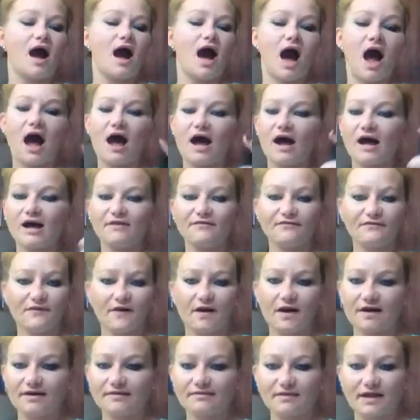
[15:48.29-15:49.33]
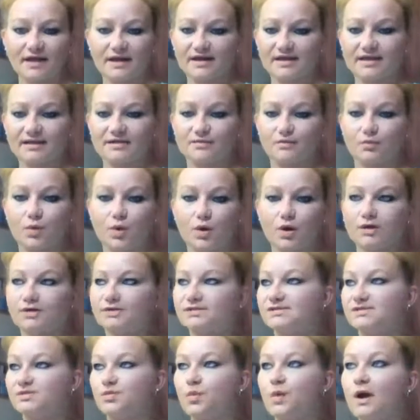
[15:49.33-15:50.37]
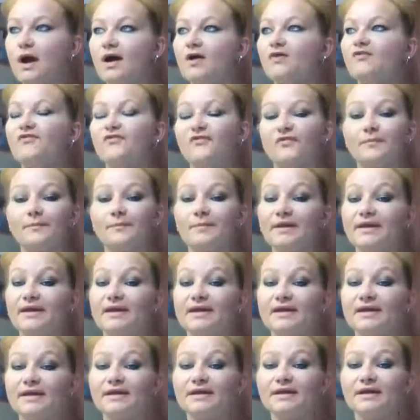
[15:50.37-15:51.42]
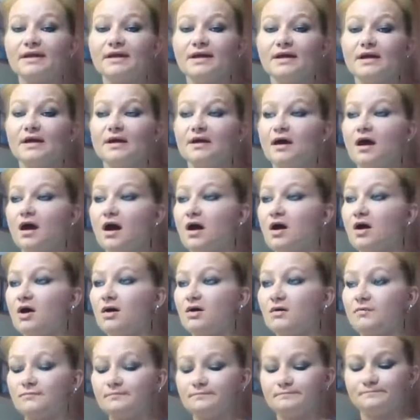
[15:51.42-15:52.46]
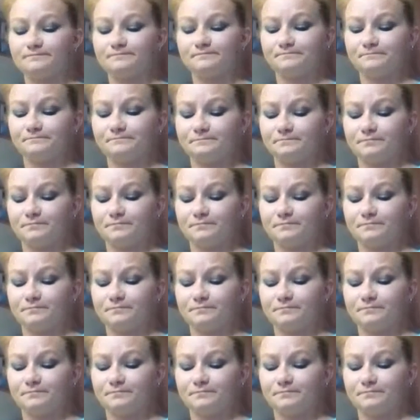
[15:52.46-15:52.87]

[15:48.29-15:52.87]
I find that it works well for me. Um,